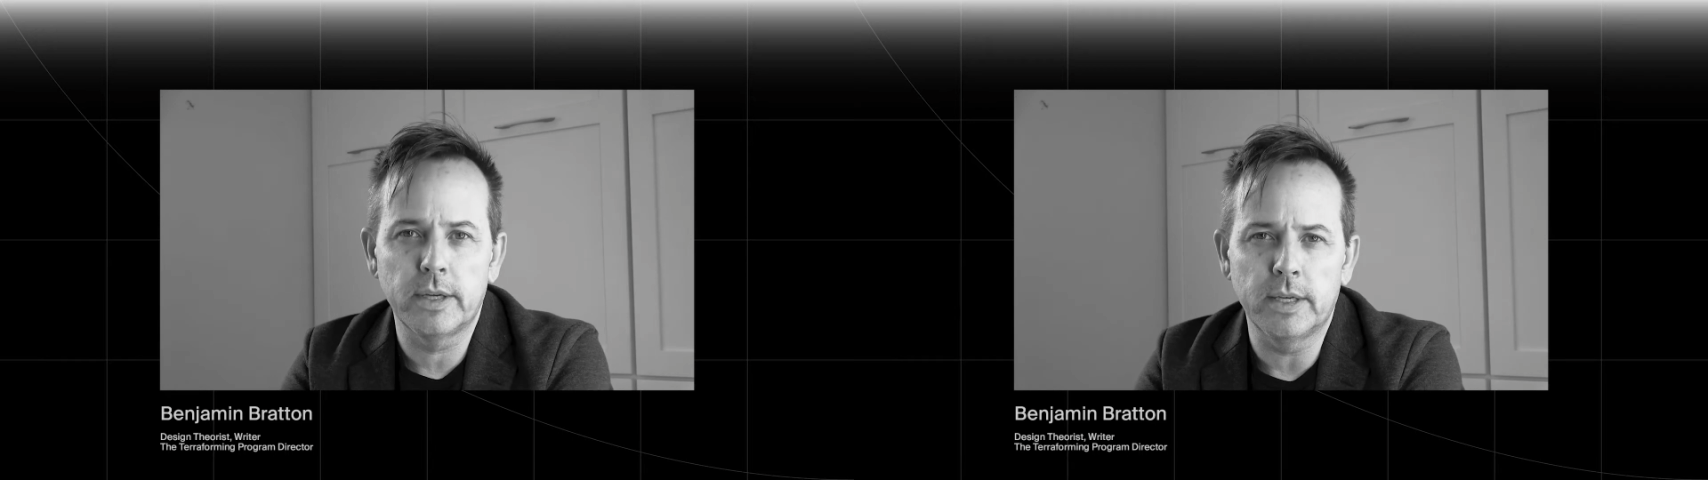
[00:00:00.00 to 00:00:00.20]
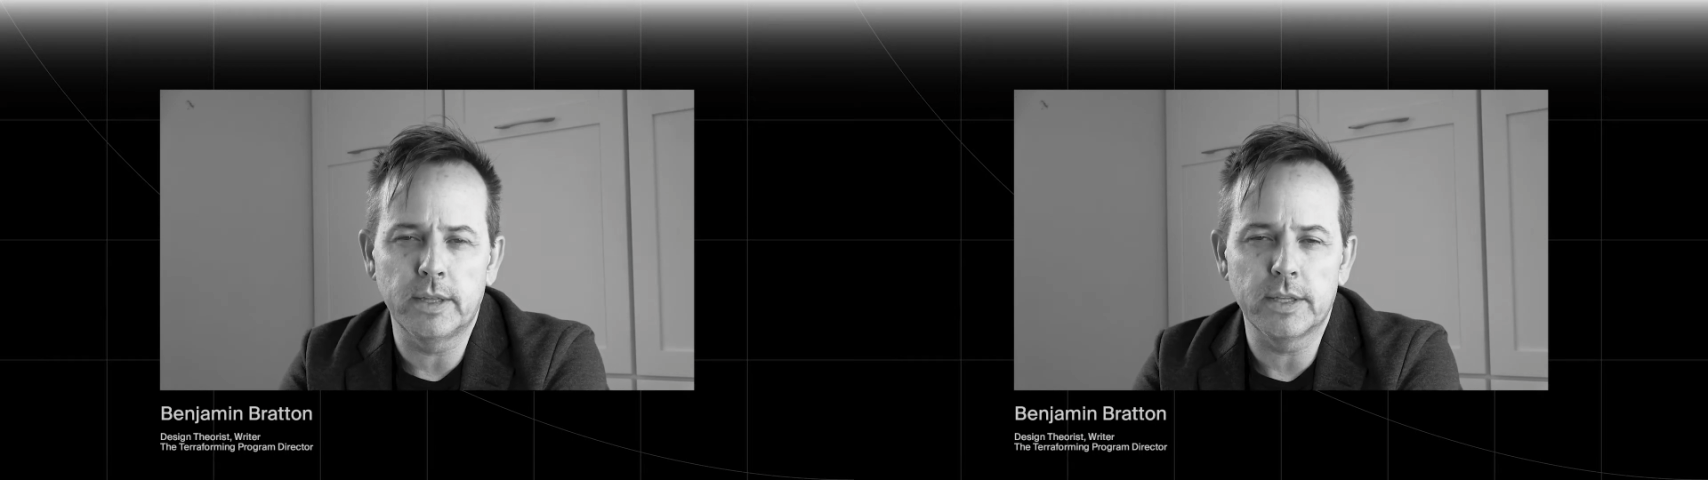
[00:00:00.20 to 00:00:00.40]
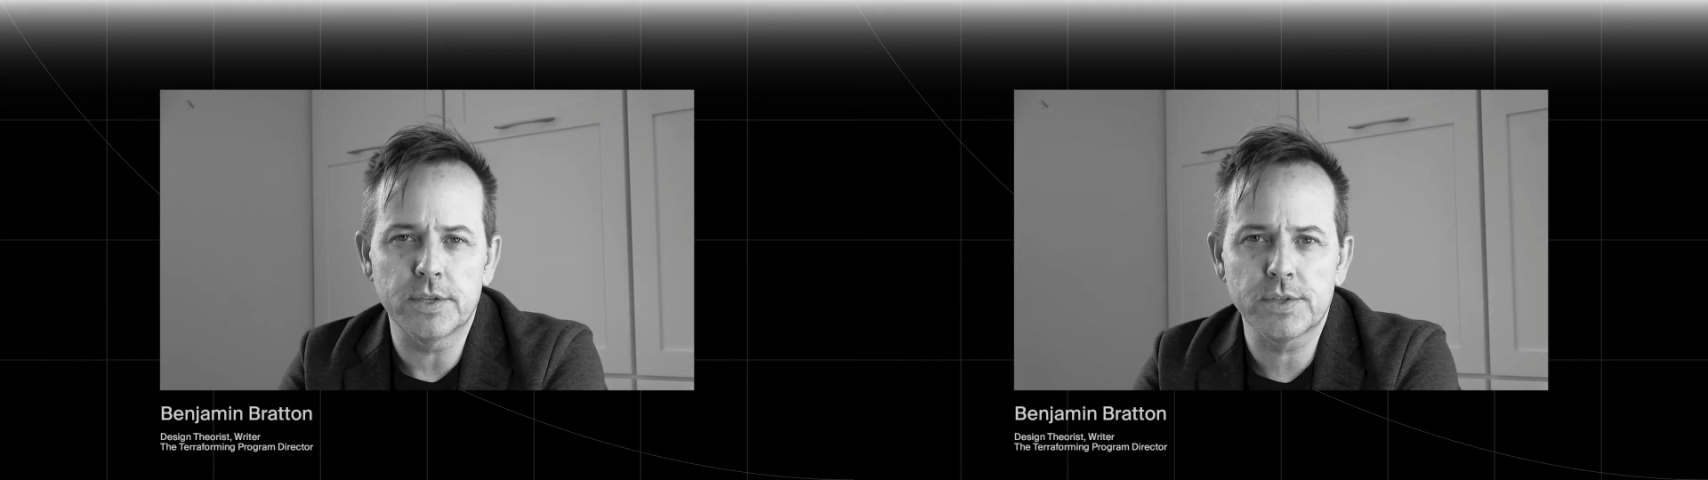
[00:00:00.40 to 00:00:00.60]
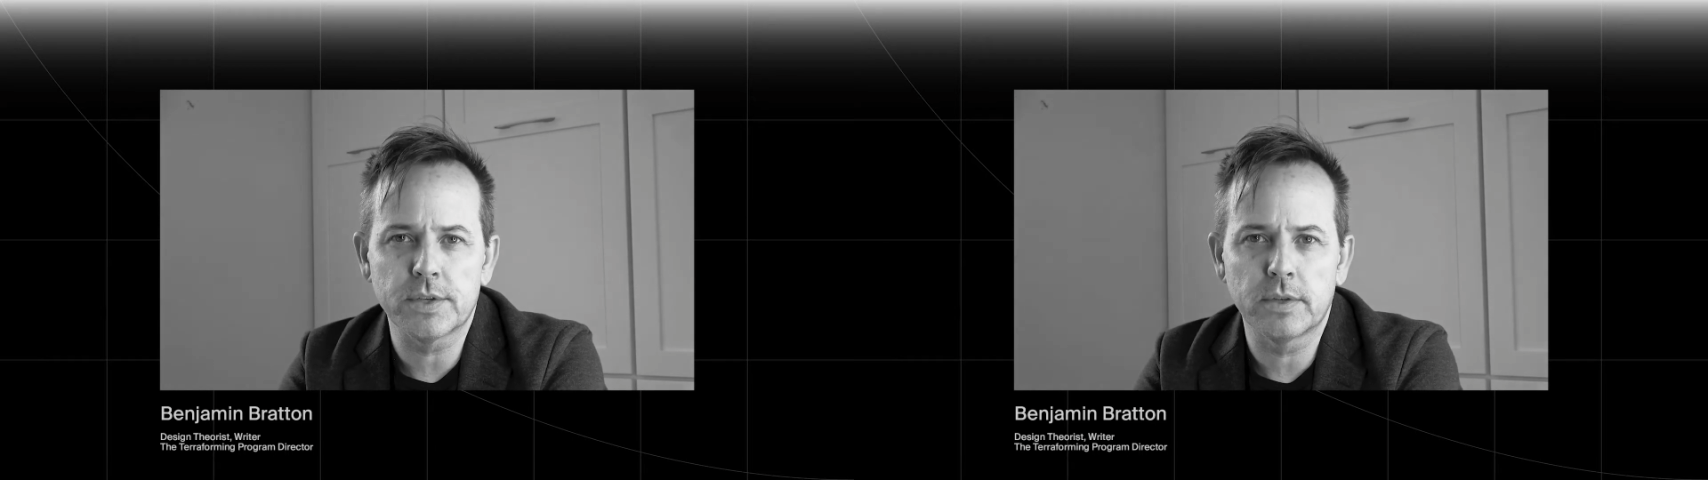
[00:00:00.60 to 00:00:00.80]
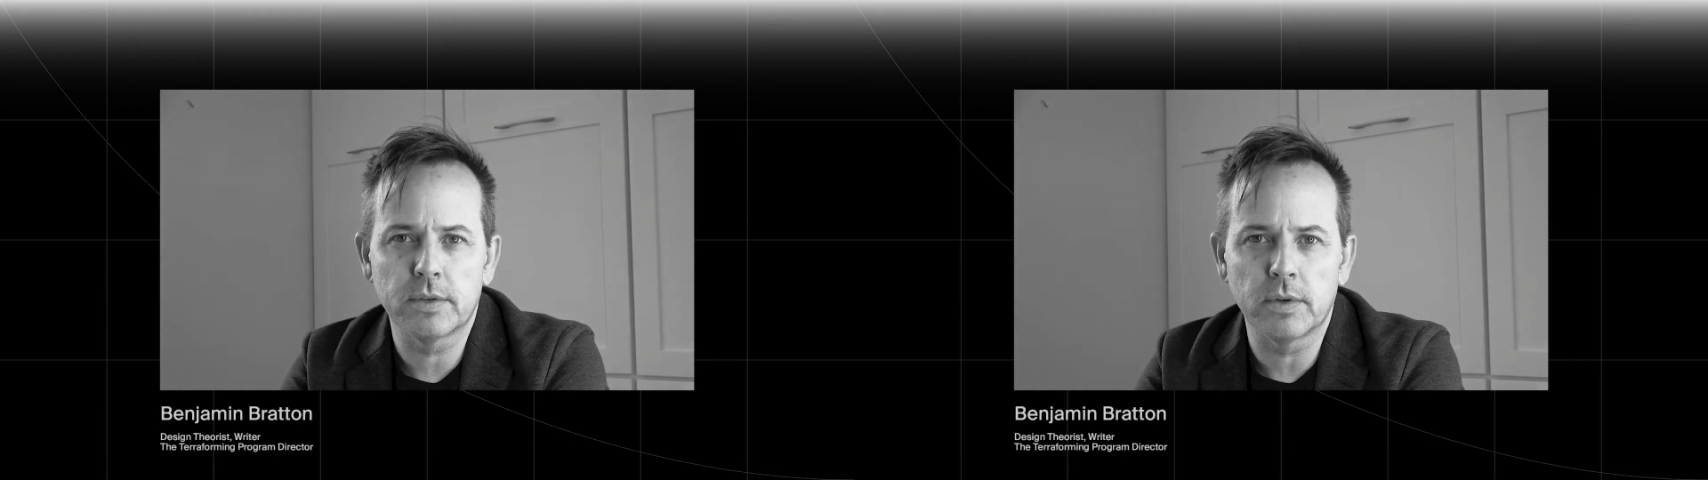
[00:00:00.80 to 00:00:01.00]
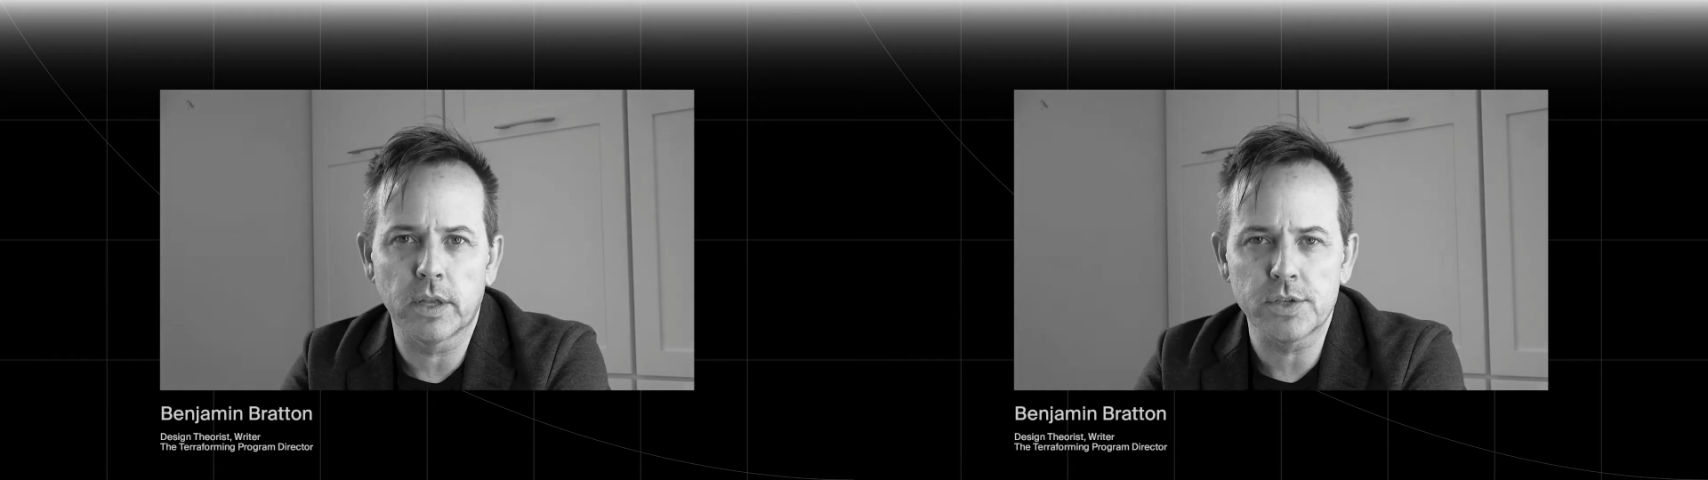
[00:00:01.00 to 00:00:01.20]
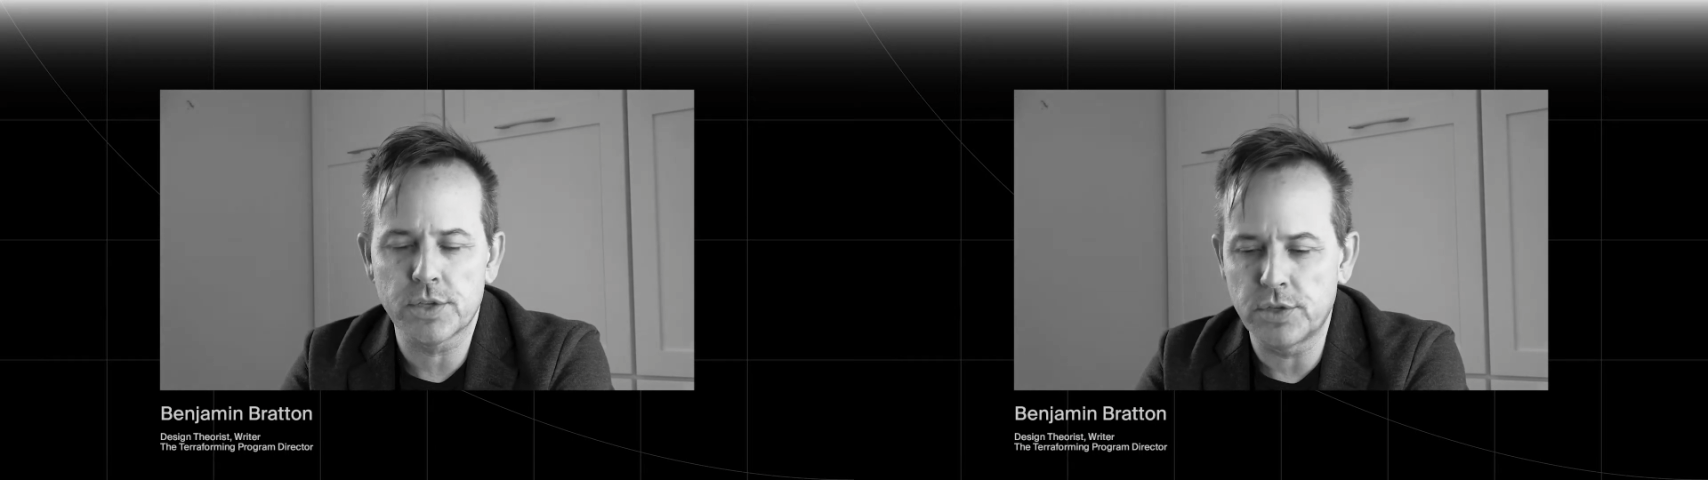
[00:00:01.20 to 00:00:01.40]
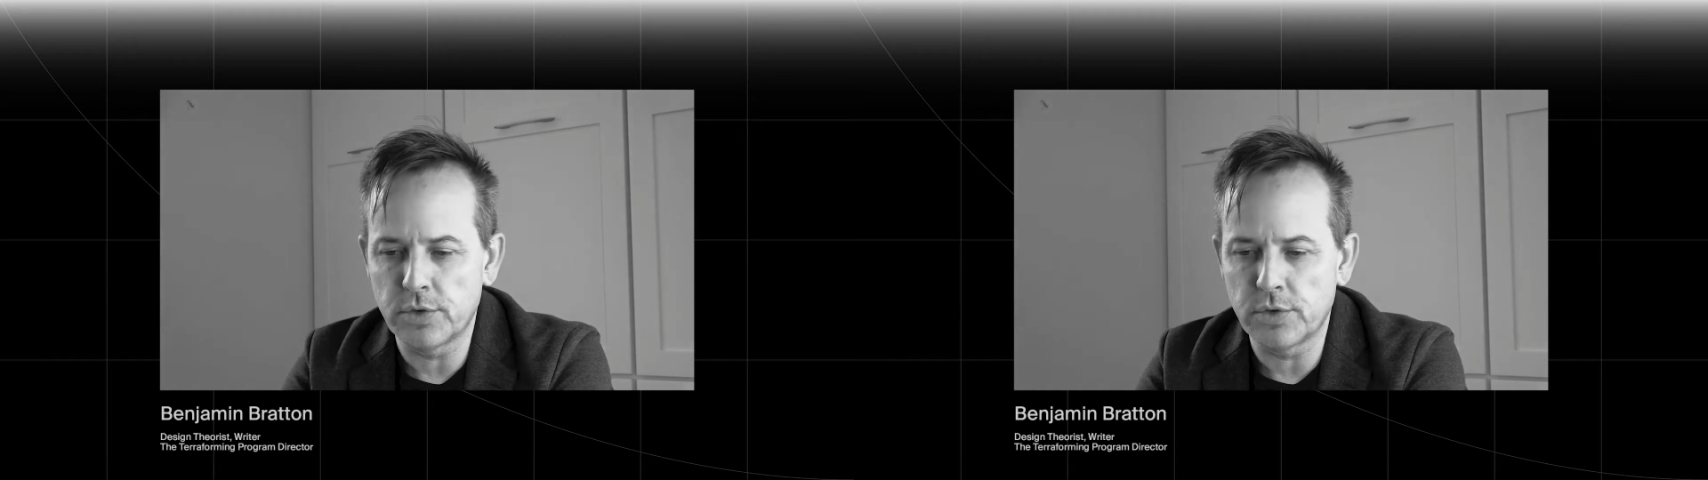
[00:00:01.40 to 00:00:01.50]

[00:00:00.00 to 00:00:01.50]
in this relation,